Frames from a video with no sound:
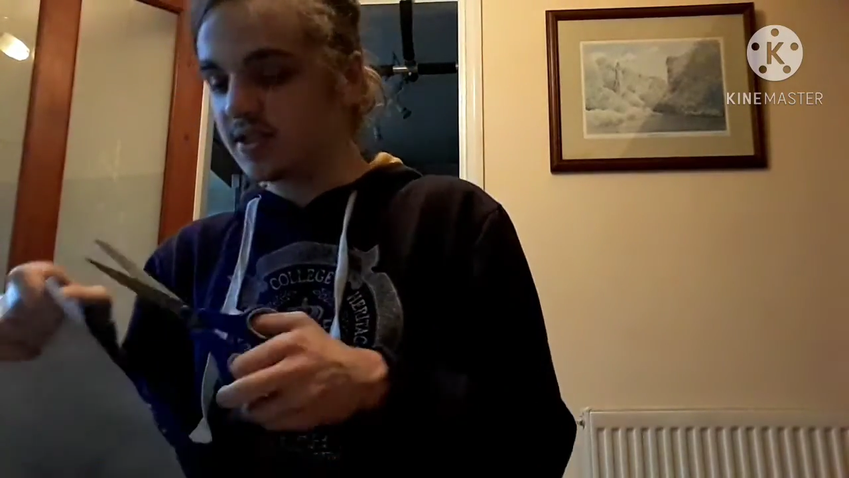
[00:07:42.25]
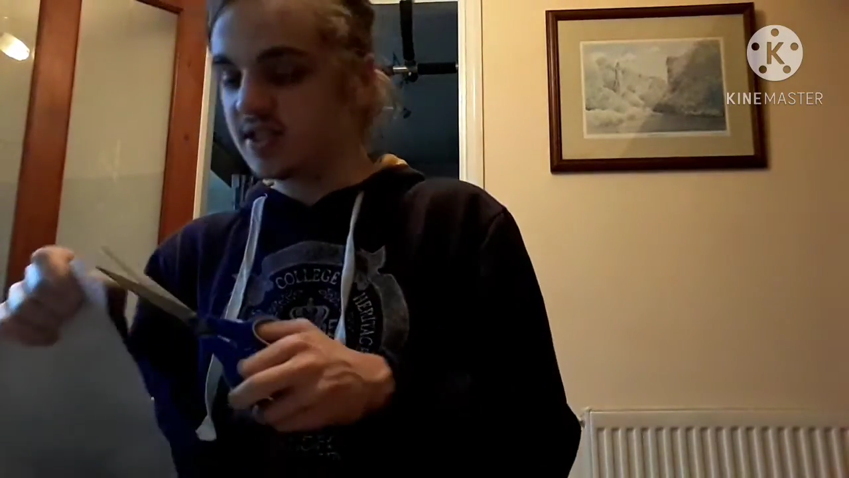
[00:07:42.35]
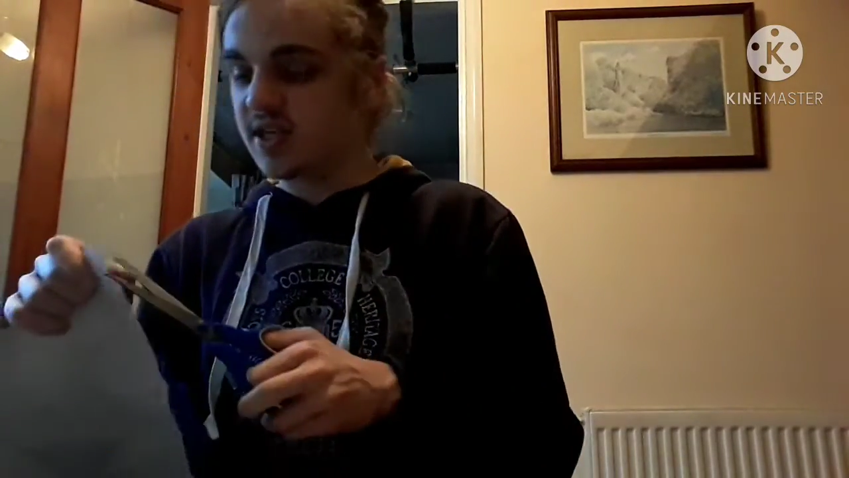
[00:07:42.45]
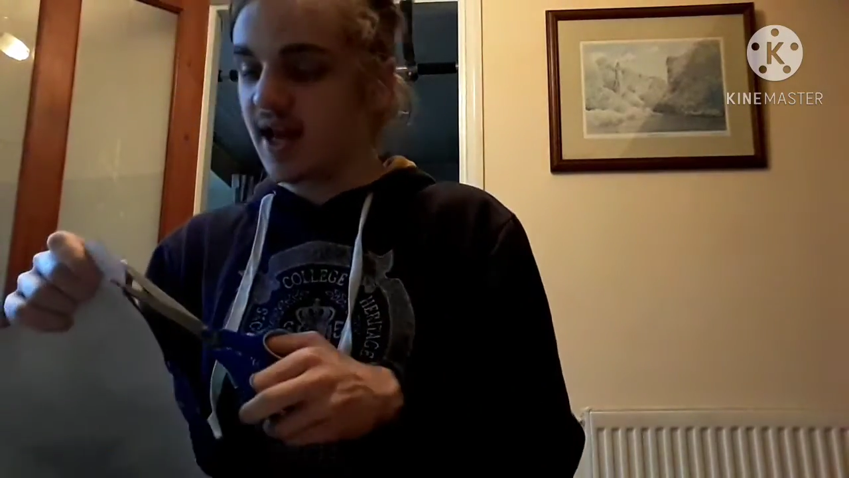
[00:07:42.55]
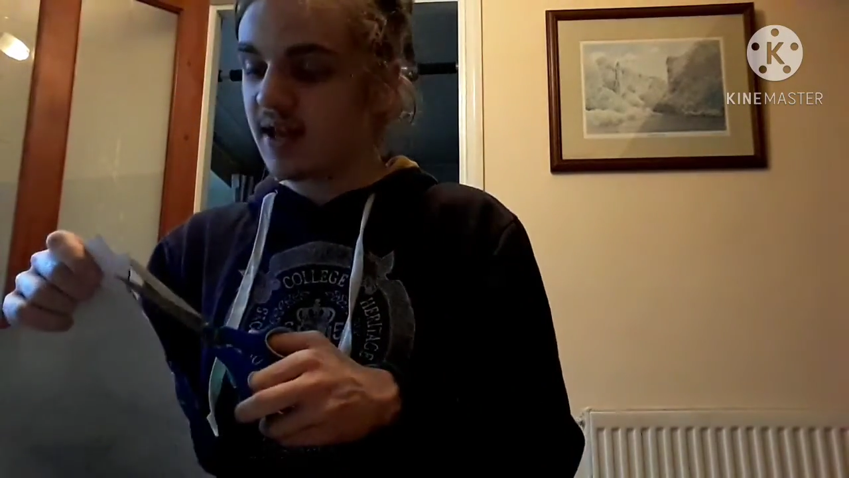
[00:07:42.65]

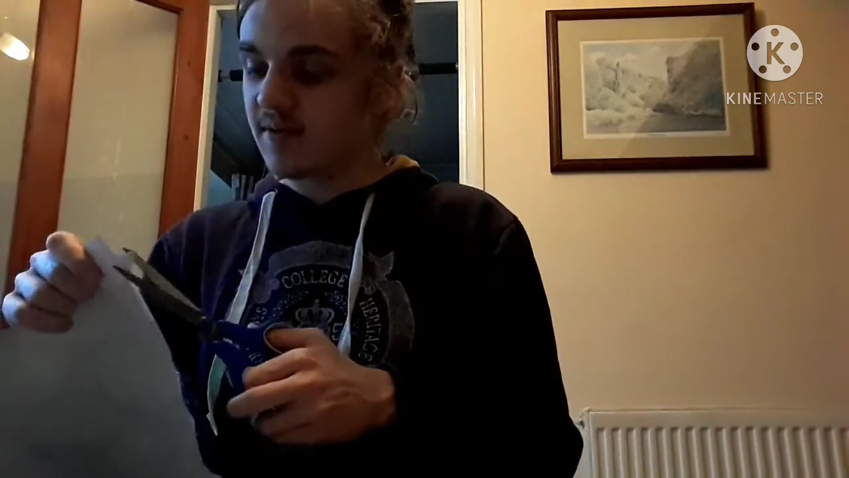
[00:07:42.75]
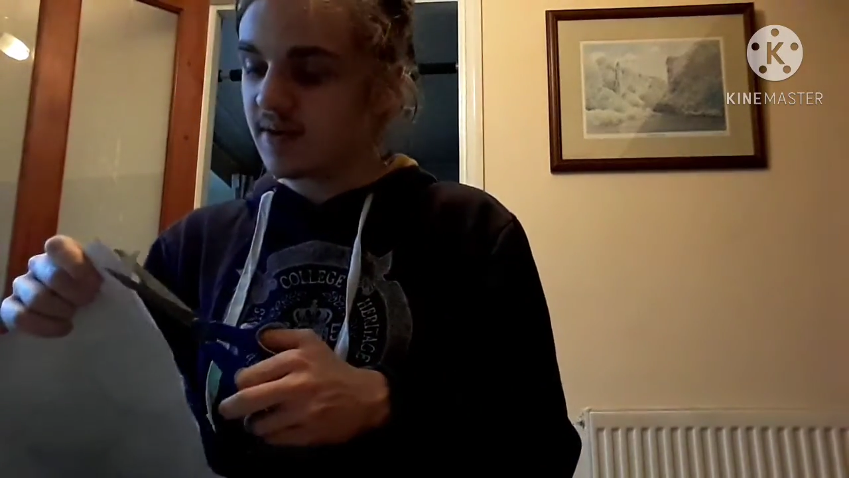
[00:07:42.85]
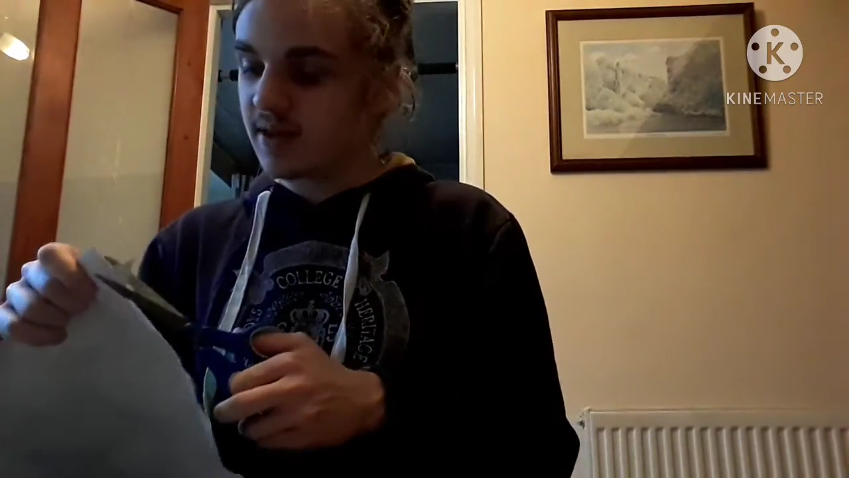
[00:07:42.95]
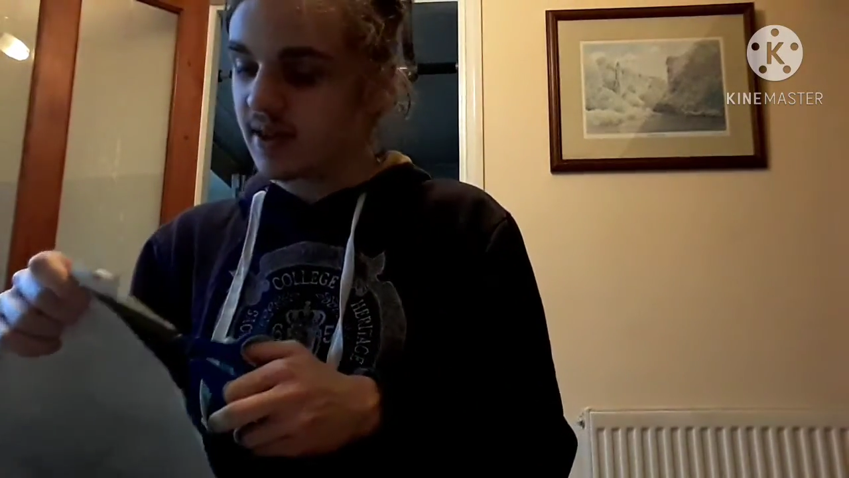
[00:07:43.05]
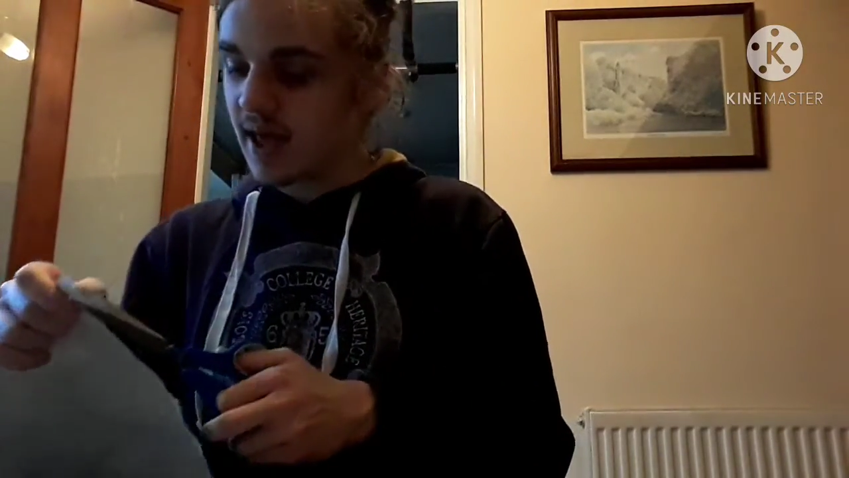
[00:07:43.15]

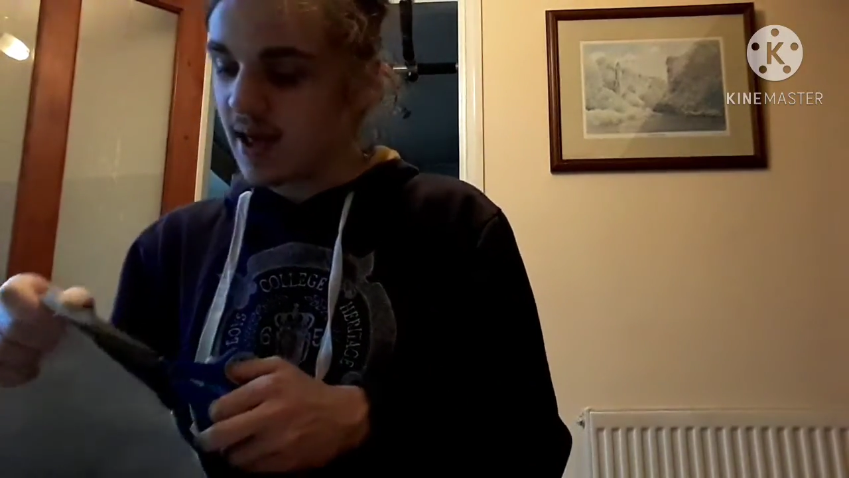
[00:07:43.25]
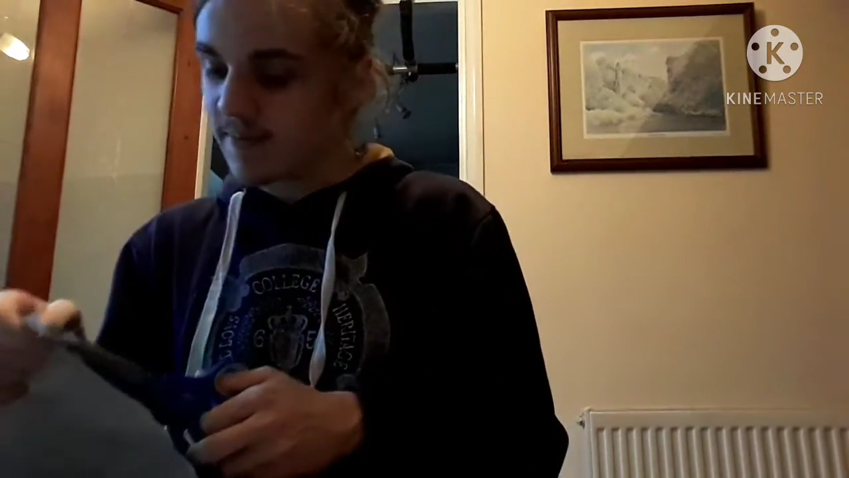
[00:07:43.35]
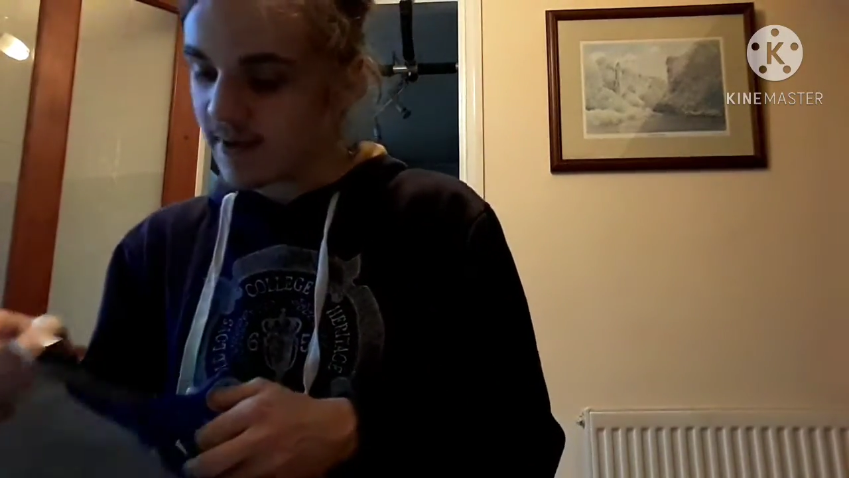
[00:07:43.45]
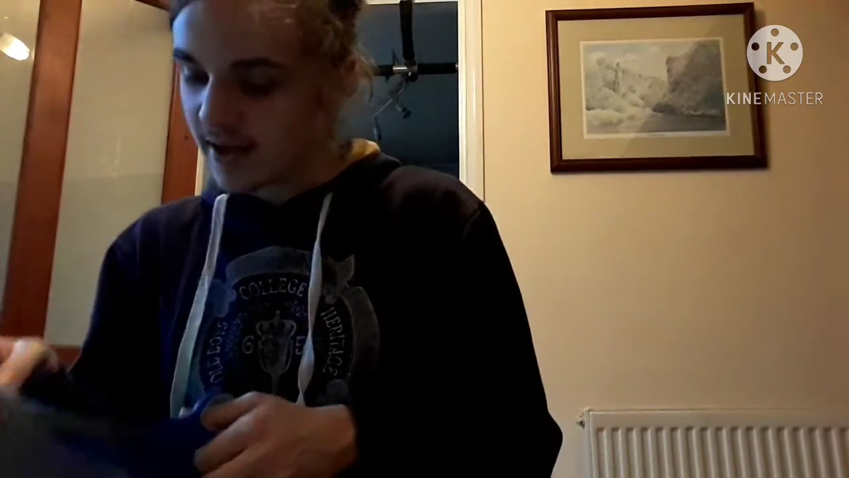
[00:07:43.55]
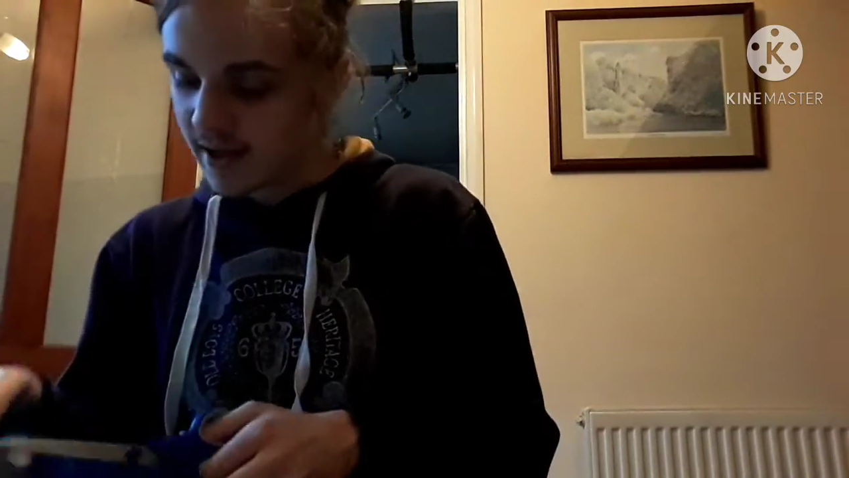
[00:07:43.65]
genuinely
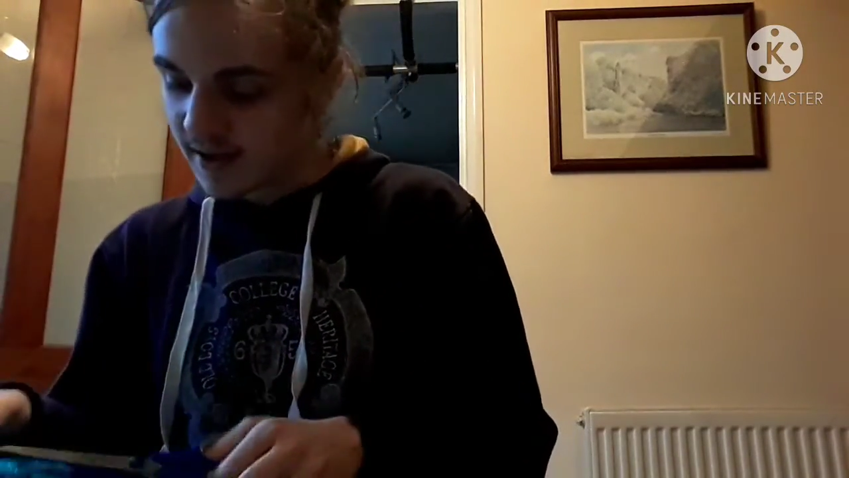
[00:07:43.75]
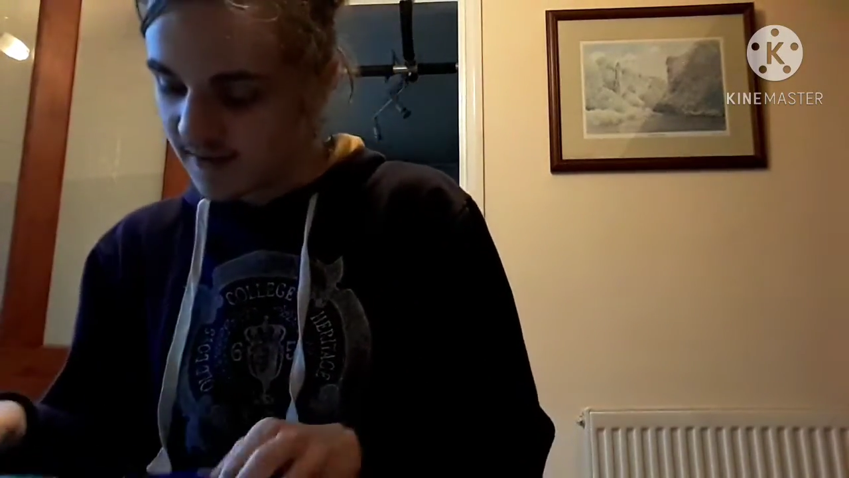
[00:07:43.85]
scared me